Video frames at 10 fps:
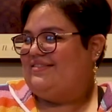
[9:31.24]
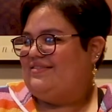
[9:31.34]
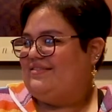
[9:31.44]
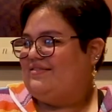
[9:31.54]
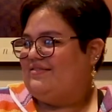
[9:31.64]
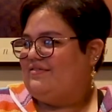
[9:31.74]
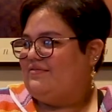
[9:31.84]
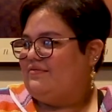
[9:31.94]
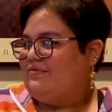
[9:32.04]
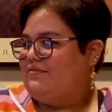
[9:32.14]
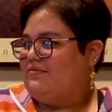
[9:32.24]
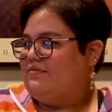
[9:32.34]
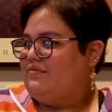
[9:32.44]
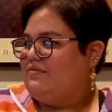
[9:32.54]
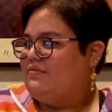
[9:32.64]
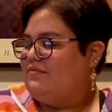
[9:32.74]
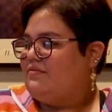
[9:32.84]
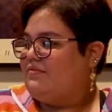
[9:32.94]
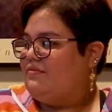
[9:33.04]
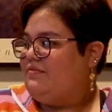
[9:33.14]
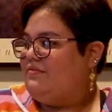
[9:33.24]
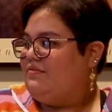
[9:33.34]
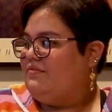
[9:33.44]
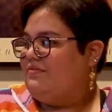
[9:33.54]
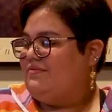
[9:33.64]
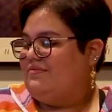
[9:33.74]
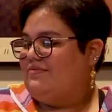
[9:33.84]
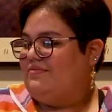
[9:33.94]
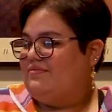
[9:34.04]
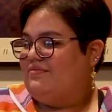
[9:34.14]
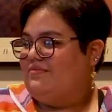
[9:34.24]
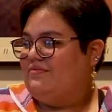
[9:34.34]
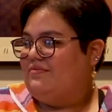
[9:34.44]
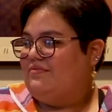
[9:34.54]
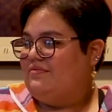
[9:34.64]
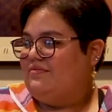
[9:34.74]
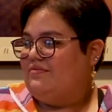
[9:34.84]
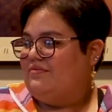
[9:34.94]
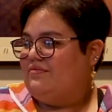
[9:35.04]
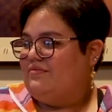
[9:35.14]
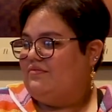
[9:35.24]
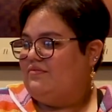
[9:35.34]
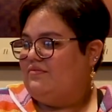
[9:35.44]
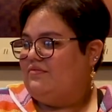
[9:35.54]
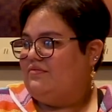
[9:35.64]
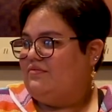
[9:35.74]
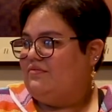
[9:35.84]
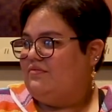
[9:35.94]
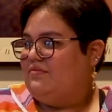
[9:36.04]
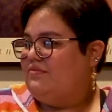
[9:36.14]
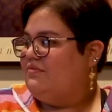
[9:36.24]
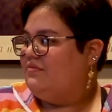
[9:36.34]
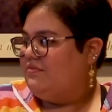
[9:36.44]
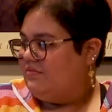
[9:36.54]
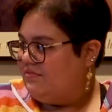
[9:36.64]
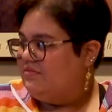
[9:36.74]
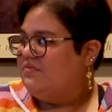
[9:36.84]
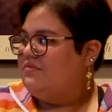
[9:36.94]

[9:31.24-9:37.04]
[no speech]